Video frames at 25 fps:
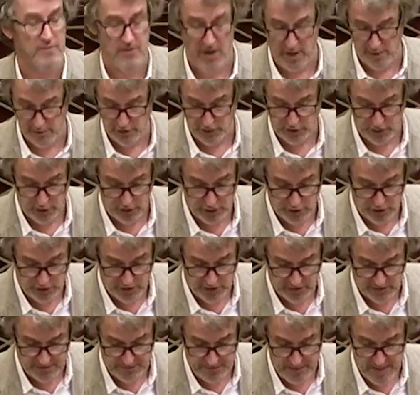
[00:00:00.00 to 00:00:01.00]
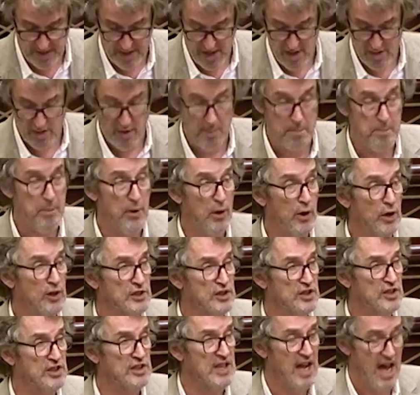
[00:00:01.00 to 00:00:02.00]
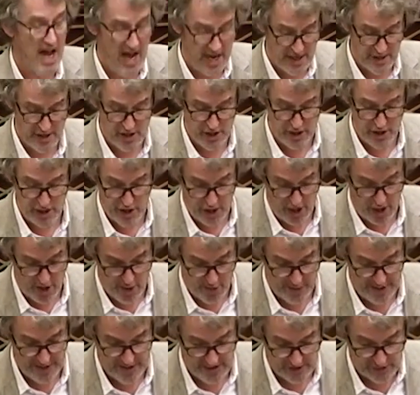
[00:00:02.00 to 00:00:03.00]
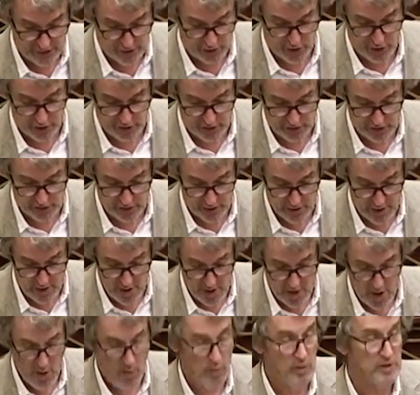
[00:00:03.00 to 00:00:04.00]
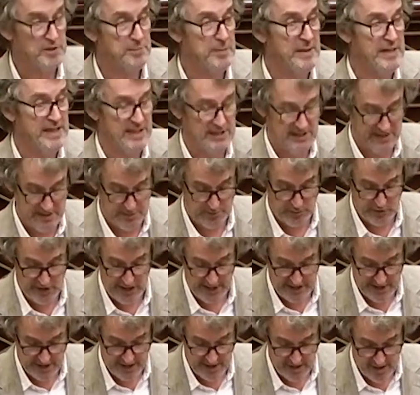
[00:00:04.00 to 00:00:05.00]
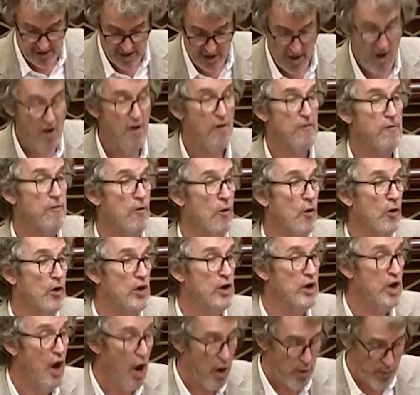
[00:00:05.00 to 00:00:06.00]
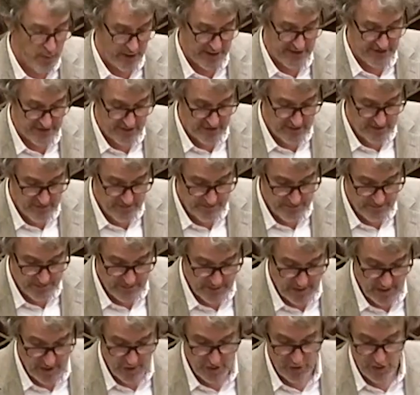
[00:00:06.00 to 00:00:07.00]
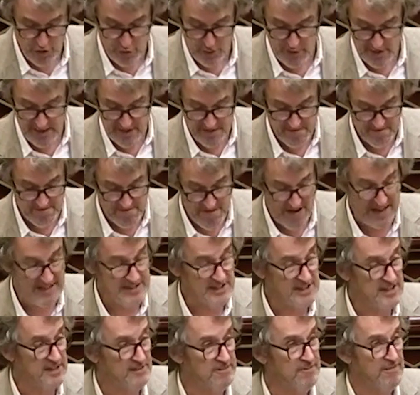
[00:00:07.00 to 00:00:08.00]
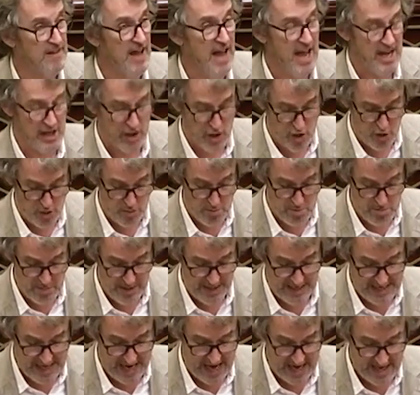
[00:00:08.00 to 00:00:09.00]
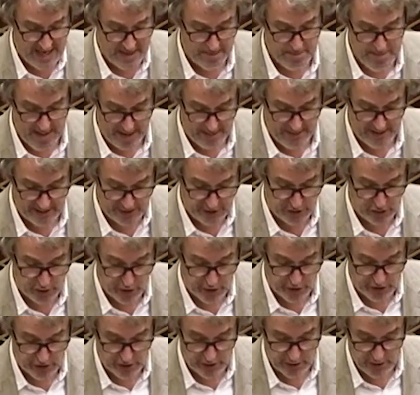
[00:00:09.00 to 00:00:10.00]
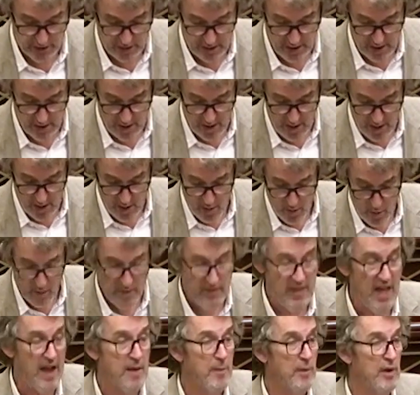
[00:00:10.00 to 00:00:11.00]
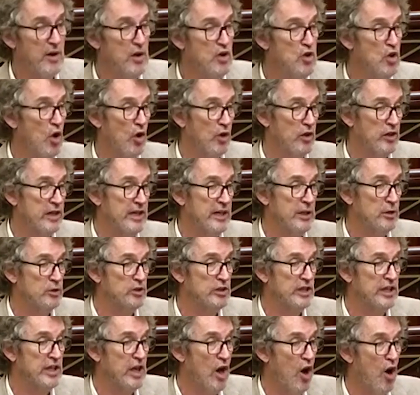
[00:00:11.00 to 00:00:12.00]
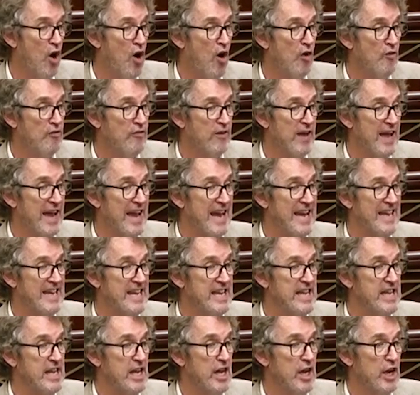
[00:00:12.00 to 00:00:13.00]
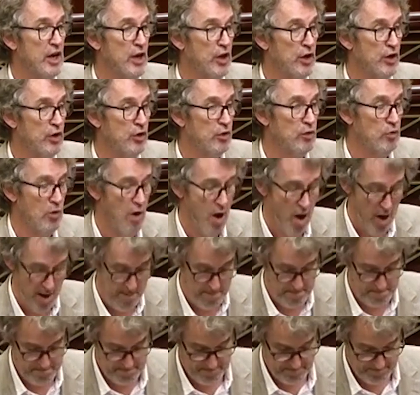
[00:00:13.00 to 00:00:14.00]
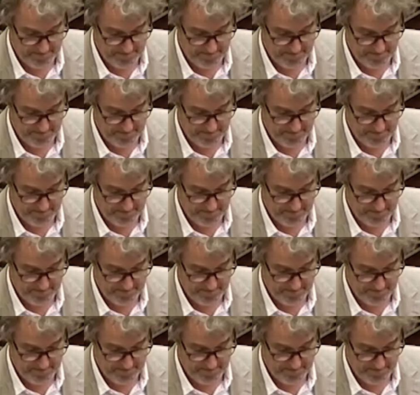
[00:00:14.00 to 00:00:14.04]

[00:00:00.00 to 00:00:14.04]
of those searches, the person undergoing the search was being subjected for no reason to an invasive and humiliating public search when they were not guilty of any crime.